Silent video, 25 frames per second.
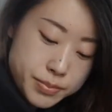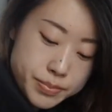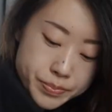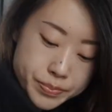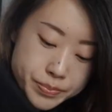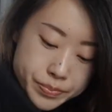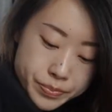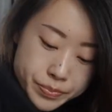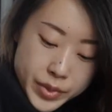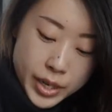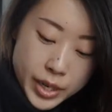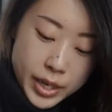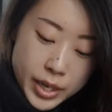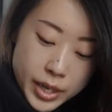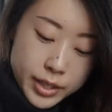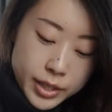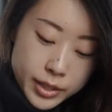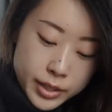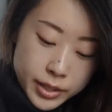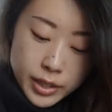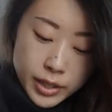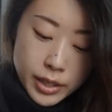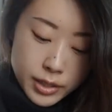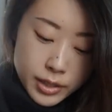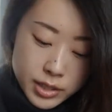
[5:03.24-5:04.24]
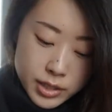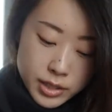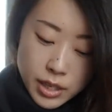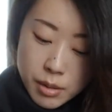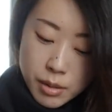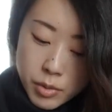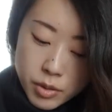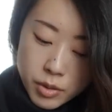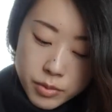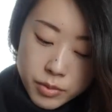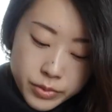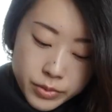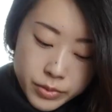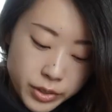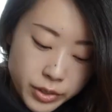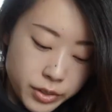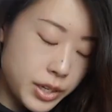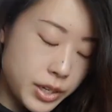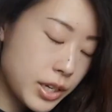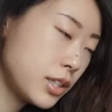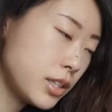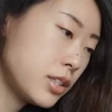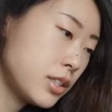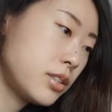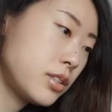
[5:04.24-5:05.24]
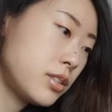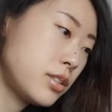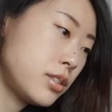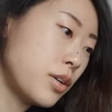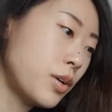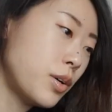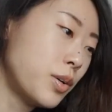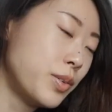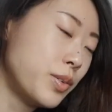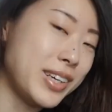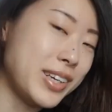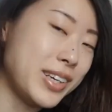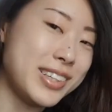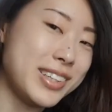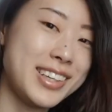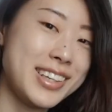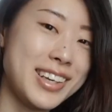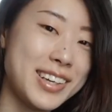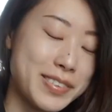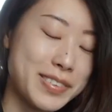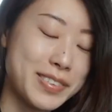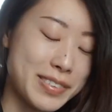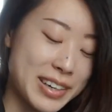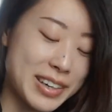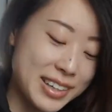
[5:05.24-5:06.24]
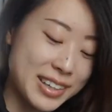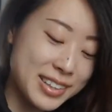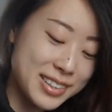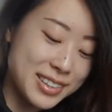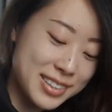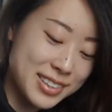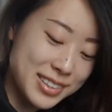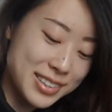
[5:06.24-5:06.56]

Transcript: And I think some of you guessed already, right?